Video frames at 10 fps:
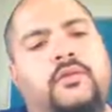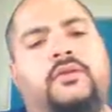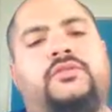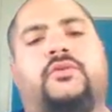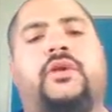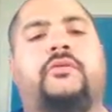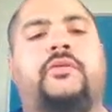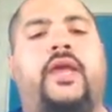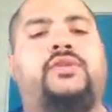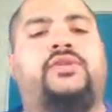There's a
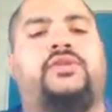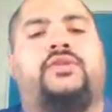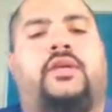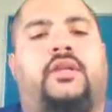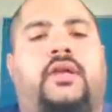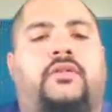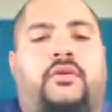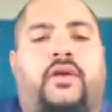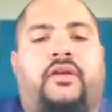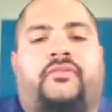recreation jet at the
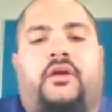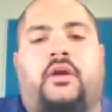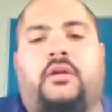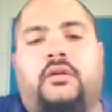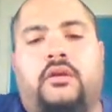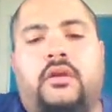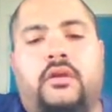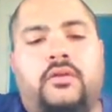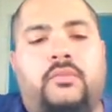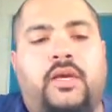graveyard
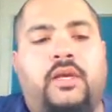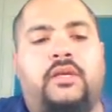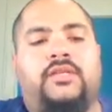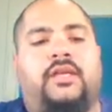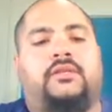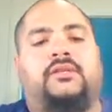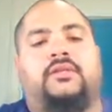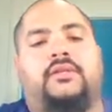near the meeting tent.